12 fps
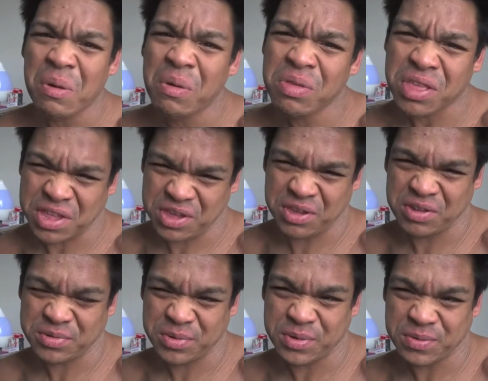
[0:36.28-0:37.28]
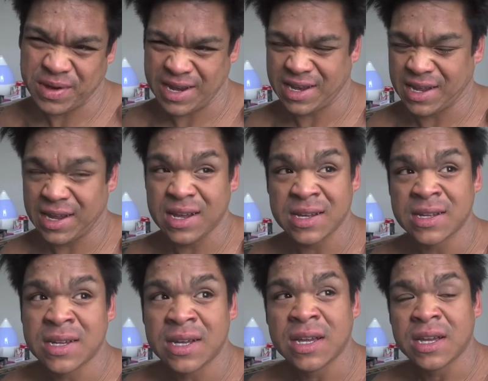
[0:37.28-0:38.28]
All the usual, really.
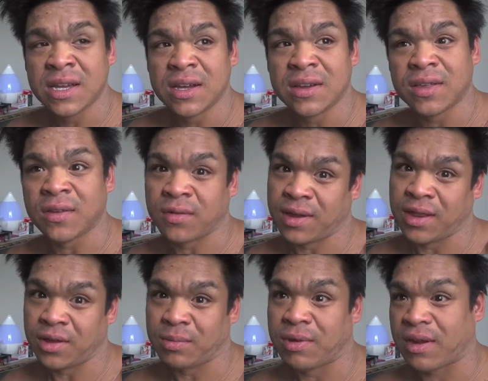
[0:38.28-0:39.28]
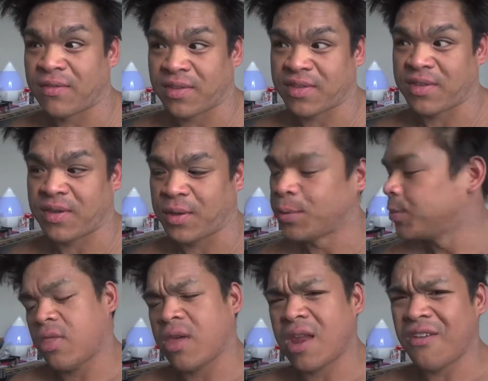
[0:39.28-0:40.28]
It was a really good breakfast too.
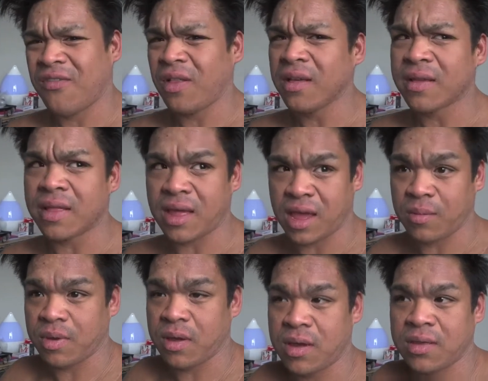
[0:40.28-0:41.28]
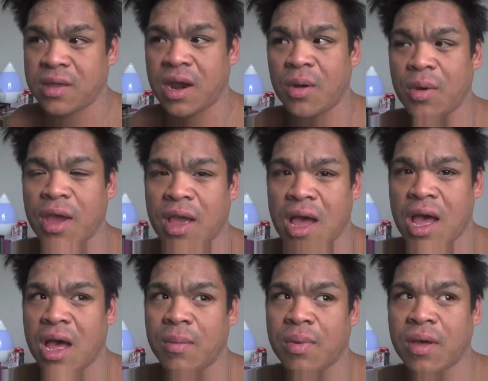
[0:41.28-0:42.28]
And then I fell asleep, and then I woke
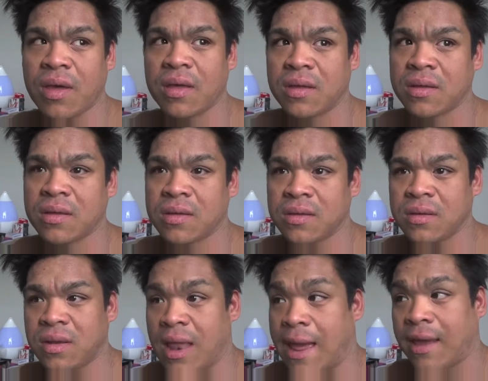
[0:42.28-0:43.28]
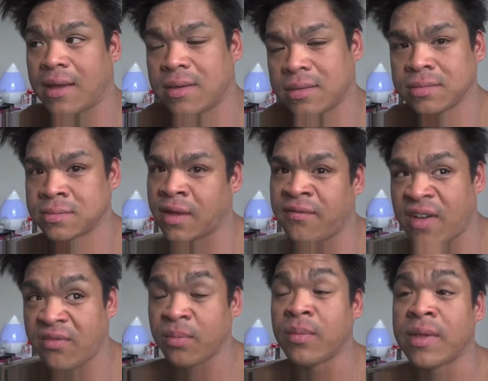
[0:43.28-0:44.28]
up like
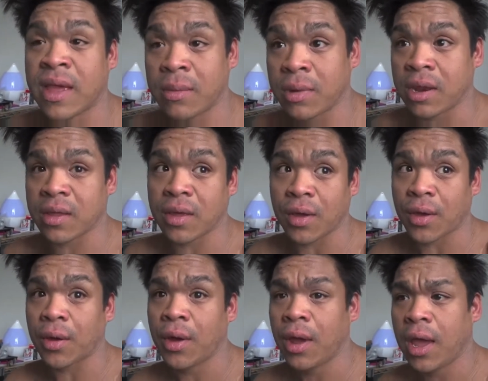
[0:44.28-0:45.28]
five, ten minutes ago,